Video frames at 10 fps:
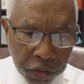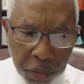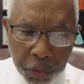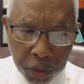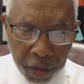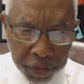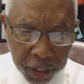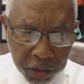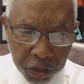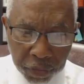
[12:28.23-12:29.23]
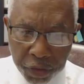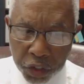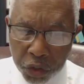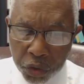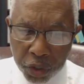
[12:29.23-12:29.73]
assembled evidence
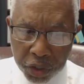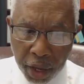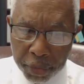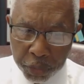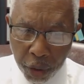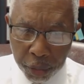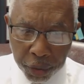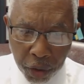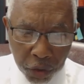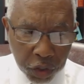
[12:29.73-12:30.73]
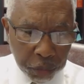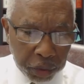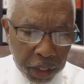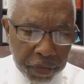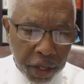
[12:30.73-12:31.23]
sufficient to establish probable cause to
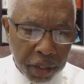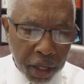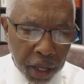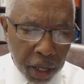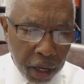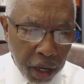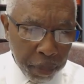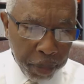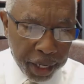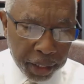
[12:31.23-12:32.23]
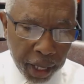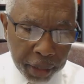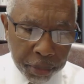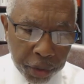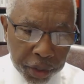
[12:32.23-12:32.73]
believe that Payton
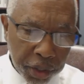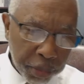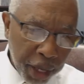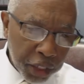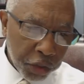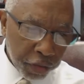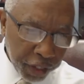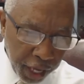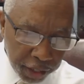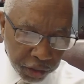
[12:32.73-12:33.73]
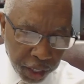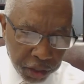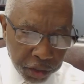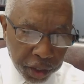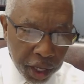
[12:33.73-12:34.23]
had murdered the manager of a gas
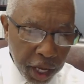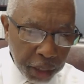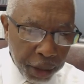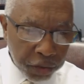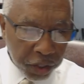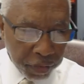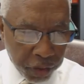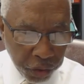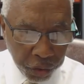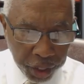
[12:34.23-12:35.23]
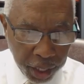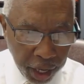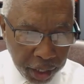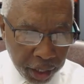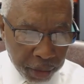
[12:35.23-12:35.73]
station. At about 7:30
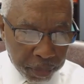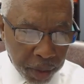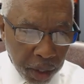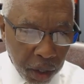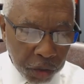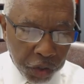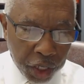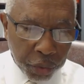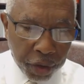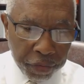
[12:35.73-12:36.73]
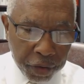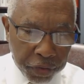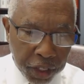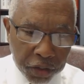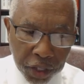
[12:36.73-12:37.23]
a.m. on January
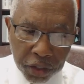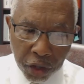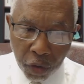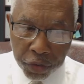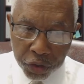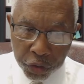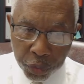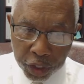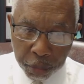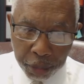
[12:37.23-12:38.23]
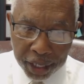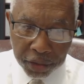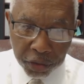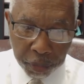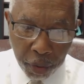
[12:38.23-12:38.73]
15, 6 officers went to
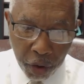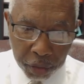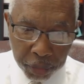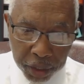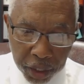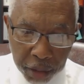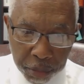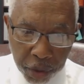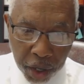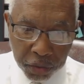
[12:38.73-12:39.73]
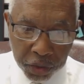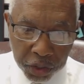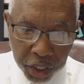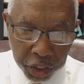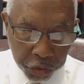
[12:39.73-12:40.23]
Payton's apartment in Bronx
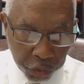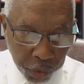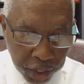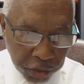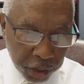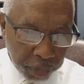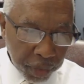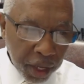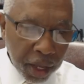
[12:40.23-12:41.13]
intending to arrest him.